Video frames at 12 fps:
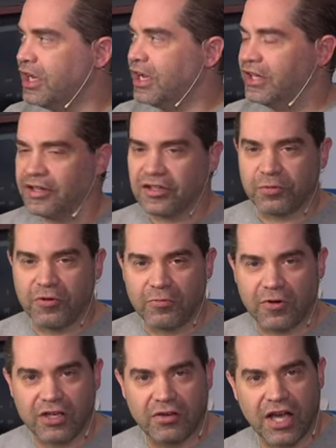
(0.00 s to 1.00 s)
and at this point
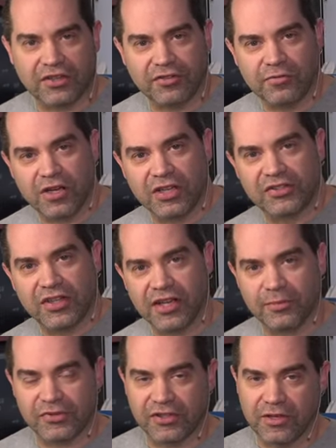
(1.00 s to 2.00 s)
we're going to actually want to set
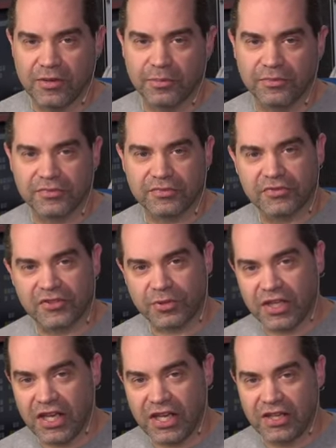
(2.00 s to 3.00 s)
up some some
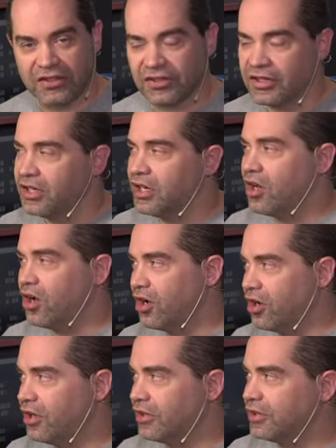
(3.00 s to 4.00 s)
keys
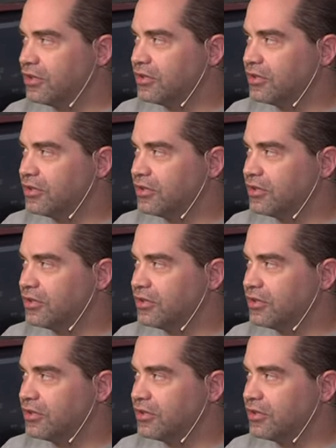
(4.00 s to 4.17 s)
on